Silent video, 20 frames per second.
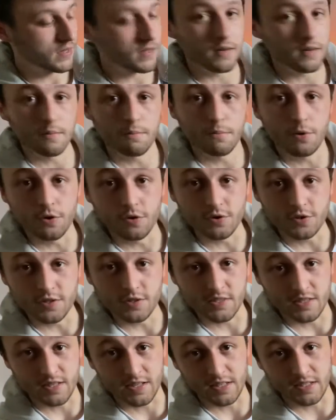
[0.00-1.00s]
posters
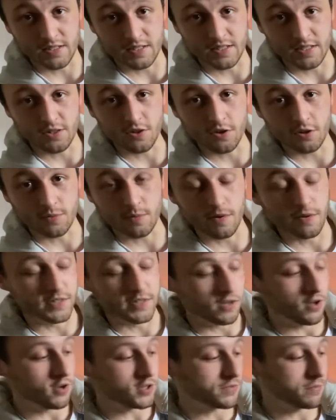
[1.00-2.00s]
and things. It talks about his
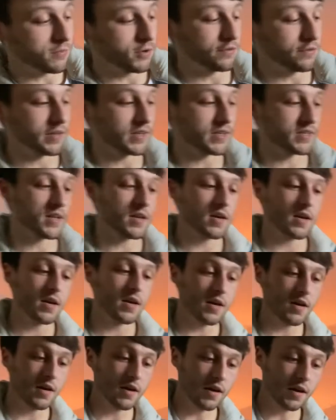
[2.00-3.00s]
lost movies,
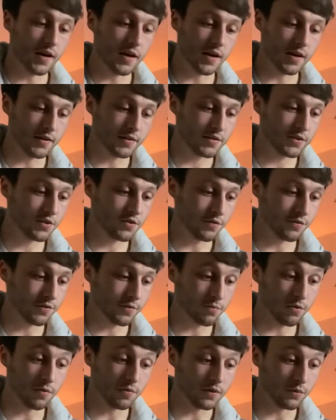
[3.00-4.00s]
stuff you
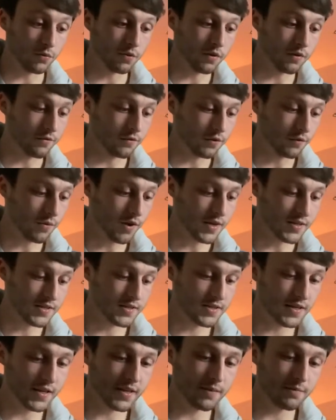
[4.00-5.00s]
probably wouldn't have otherwise
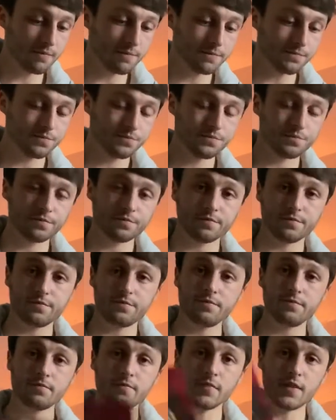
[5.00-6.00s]
seen.
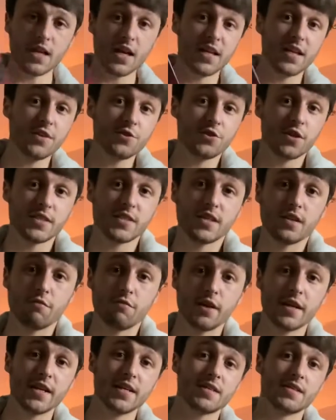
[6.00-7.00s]
An interesting
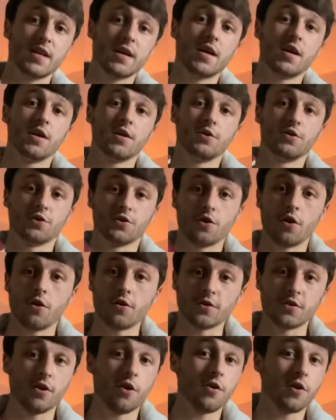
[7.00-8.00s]
read, just not
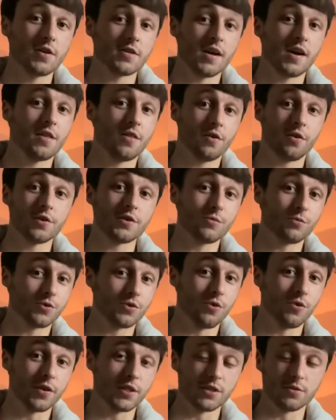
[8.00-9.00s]
as long as I thought it was
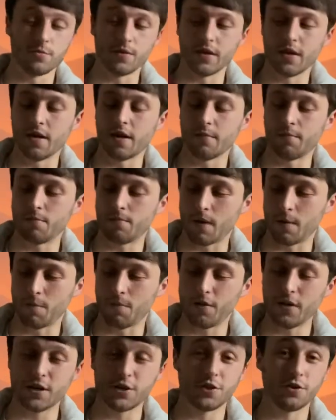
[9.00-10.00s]
going to be, and I'm
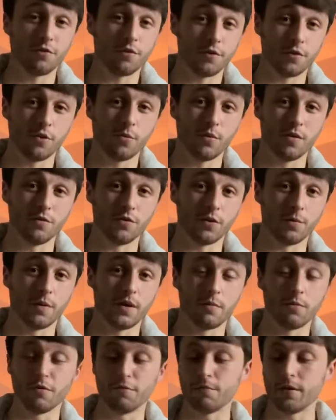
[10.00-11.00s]
pretty sure a couple of other
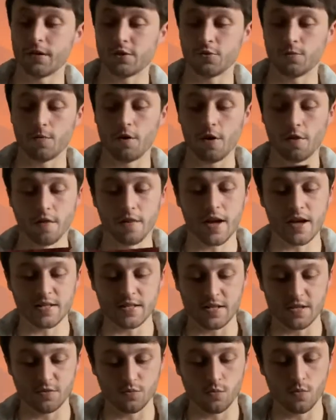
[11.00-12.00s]
people have picked up on
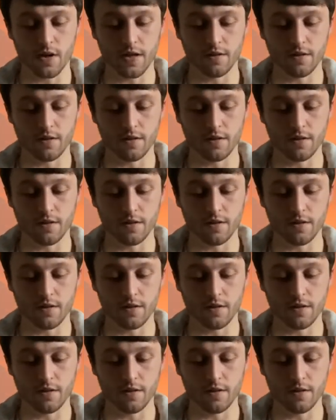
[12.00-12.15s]
that as well.